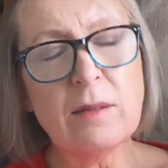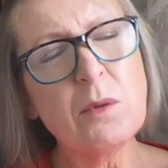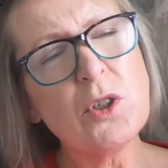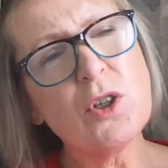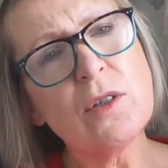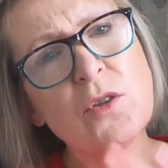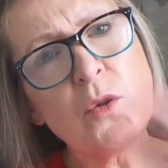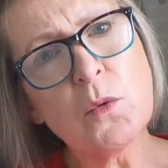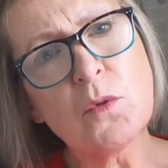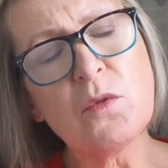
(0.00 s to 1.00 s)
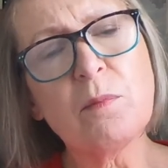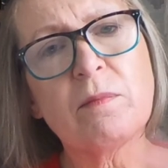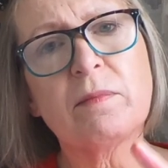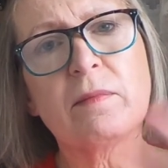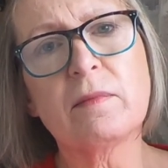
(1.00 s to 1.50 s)
which are sort of
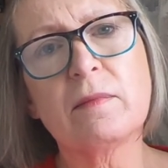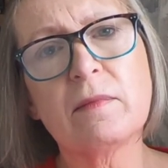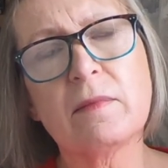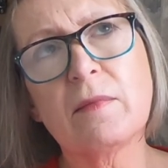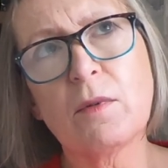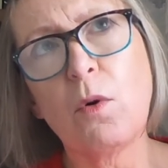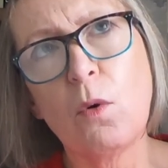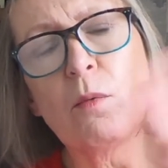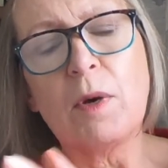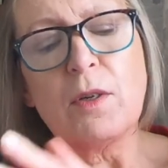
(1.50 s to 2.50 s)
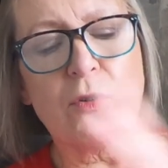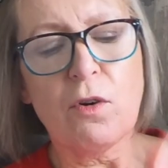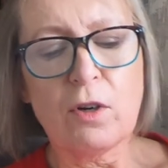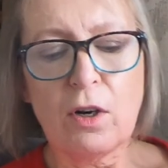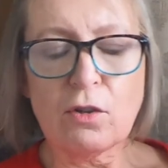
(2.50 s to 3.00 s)
almost
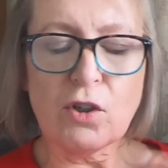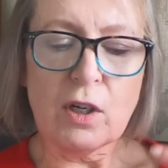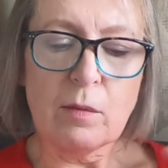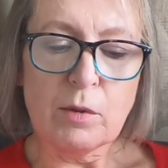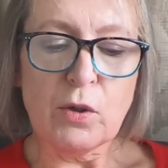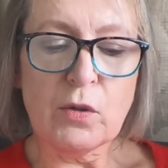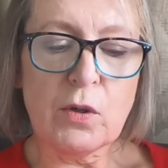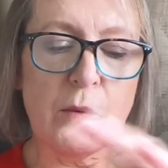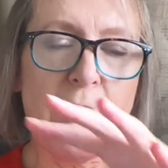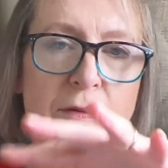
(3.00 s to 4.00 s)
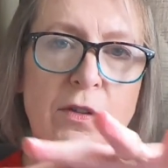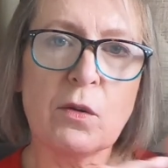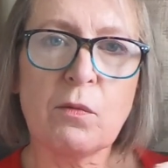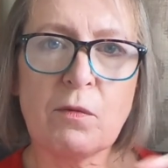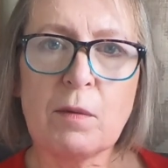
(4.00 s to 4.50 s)
chronological, but you do have
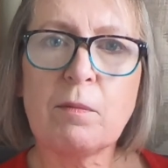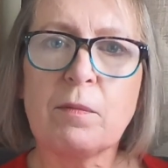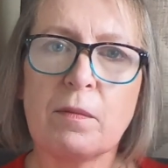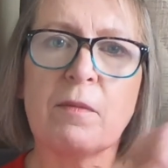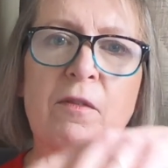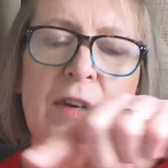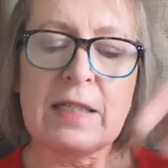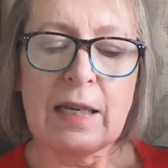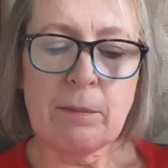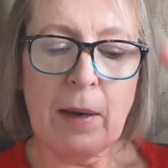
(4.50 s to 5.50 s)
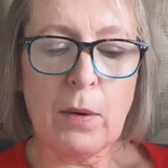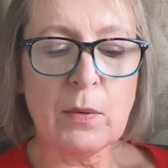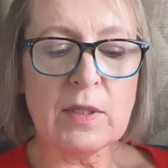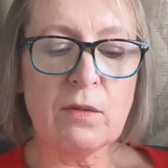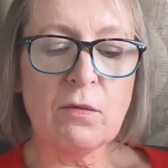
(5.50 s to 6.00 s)
sort of flitting
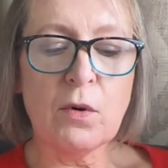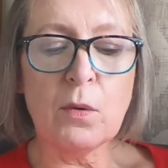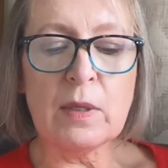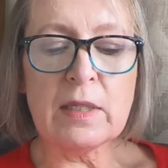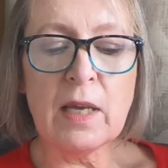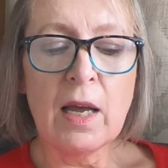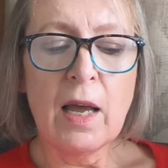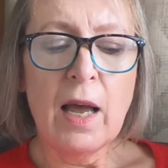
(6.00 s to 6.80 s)
backwards and forwards.